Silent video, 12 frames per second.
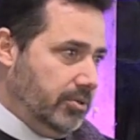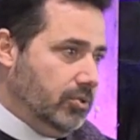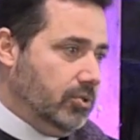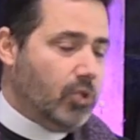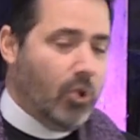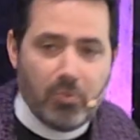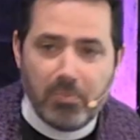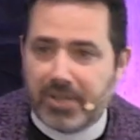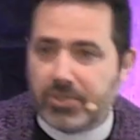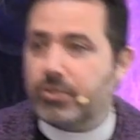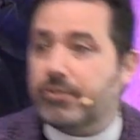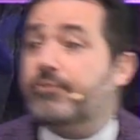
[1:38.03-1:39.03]
so
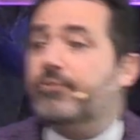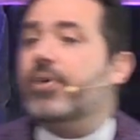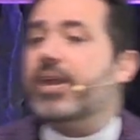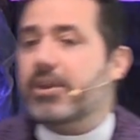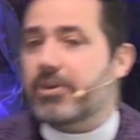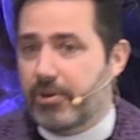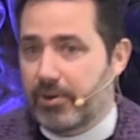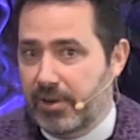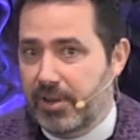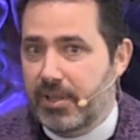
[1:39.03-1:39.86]
much freer.